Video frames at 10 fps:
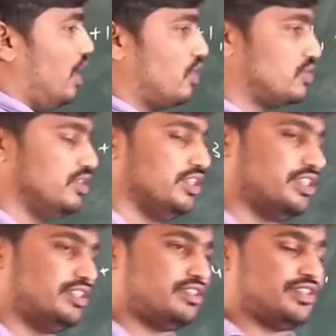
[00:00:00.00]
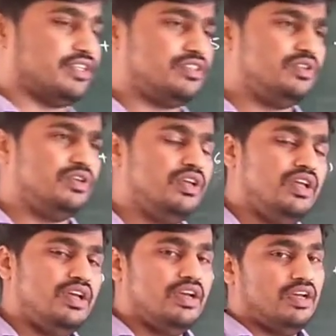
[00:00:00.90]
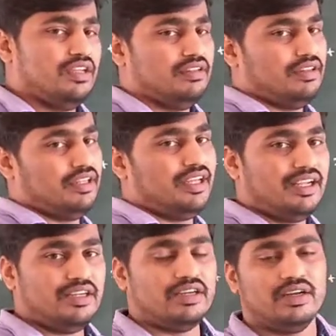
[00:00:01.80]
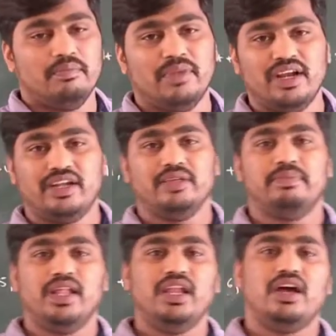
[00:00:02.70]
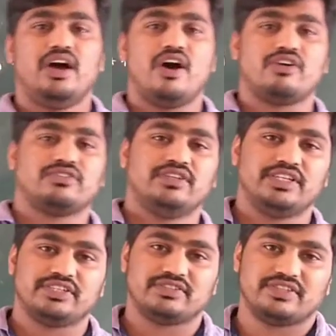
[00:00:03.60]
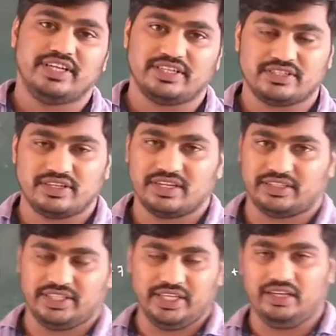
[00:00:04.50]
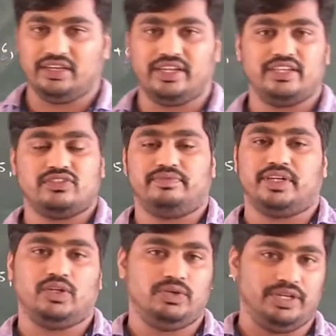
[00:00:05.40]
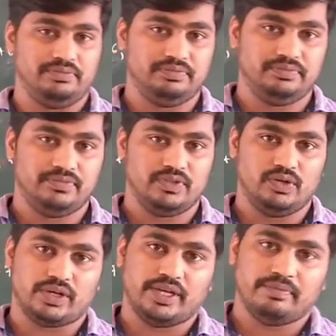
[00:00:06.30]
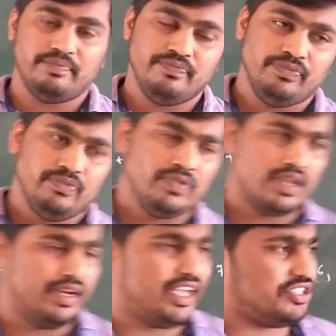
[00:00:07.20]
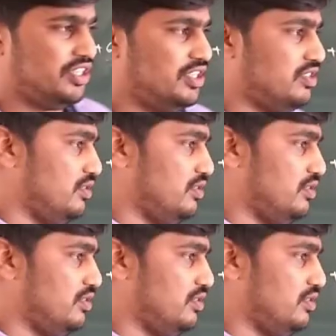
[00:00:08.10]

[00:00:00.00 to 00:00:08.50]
oxidation state. So there are multiple oxidation states are there in case of a chlorine. Okay, next is